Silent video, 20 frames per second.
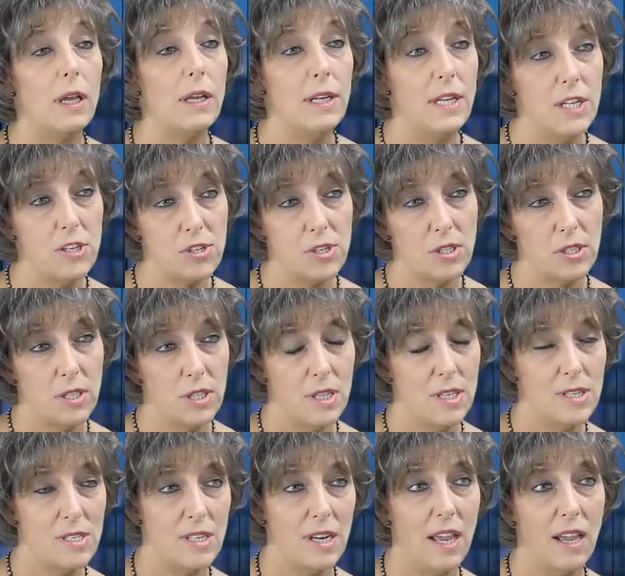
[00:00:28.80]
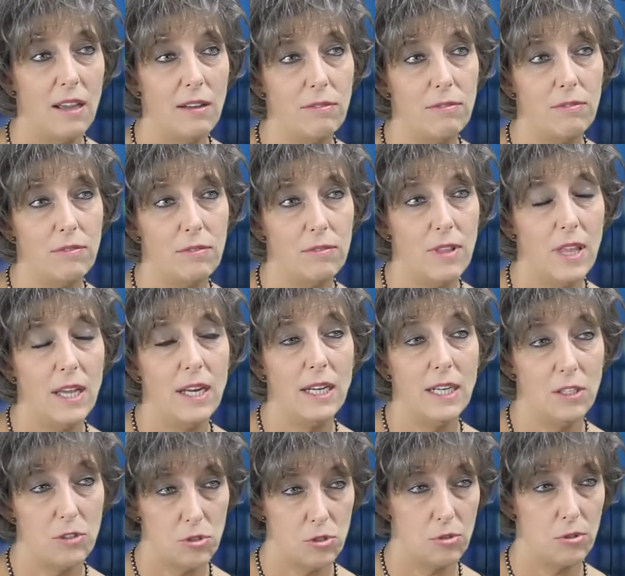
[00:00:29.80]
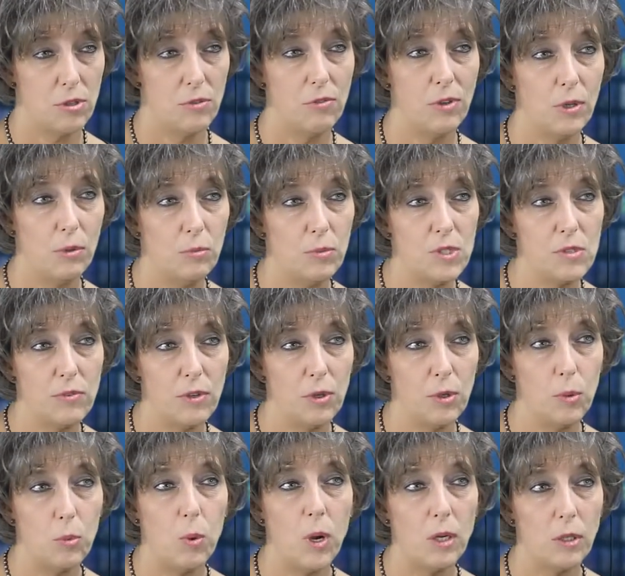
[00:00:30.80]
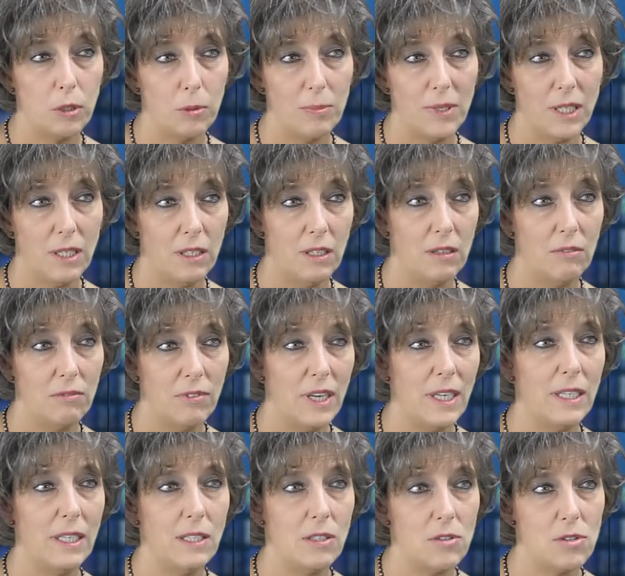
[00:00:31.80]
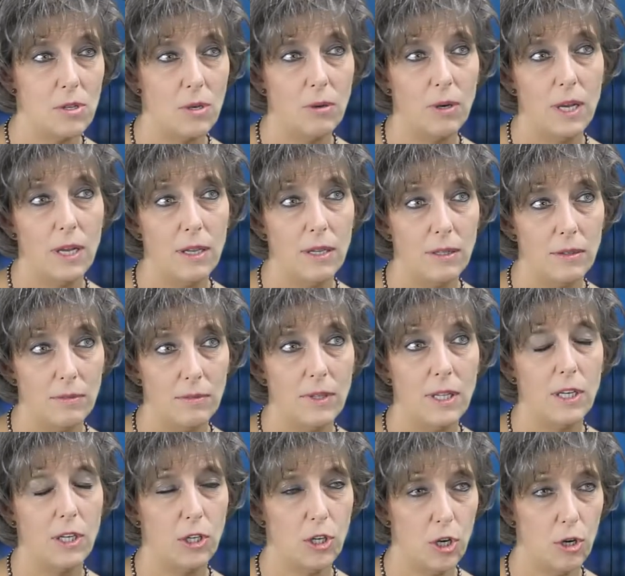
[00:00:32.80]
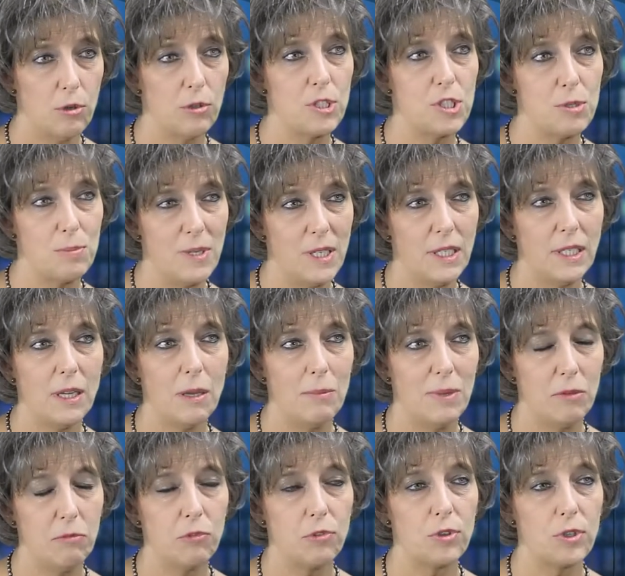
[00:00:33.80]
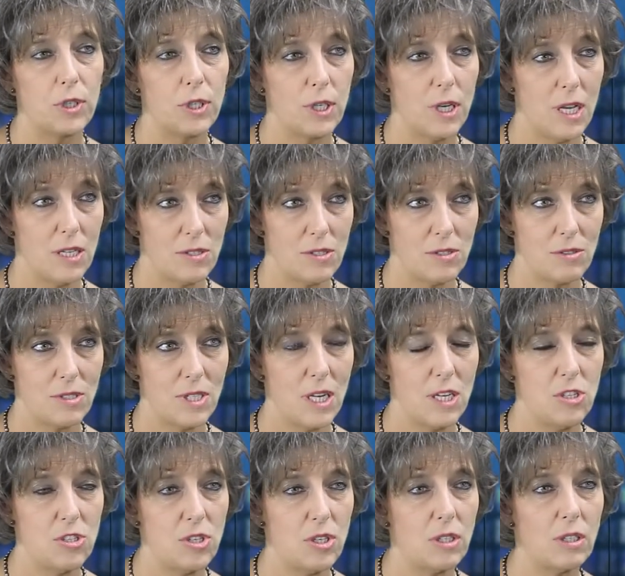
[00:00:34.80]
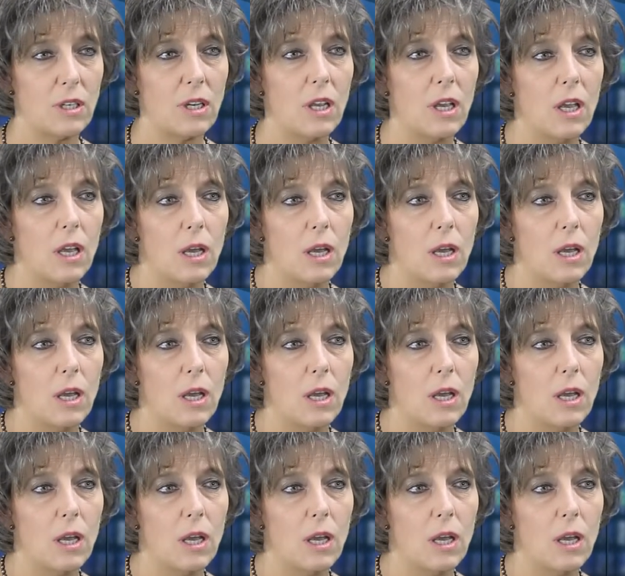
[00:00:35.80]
initially the staff that answered the phone was very welcoming and inviting, so I, it encouraged me to come in for a consultation.